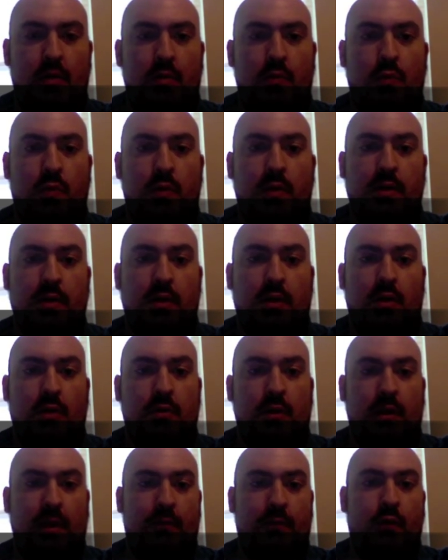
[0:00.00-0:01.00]
was called
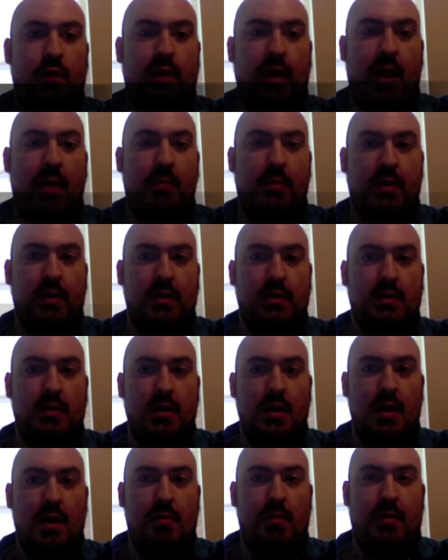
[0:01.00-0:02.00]
Delivering Happiness
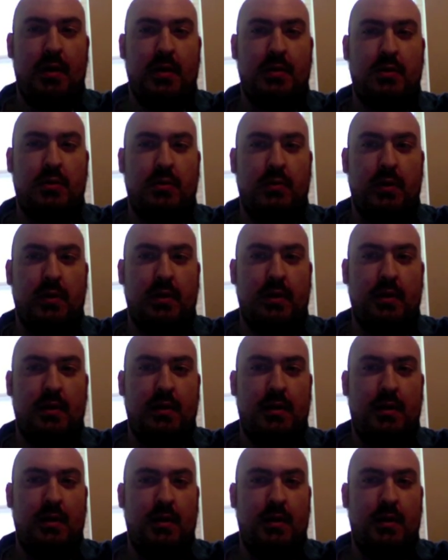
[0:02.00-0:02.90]
by Tony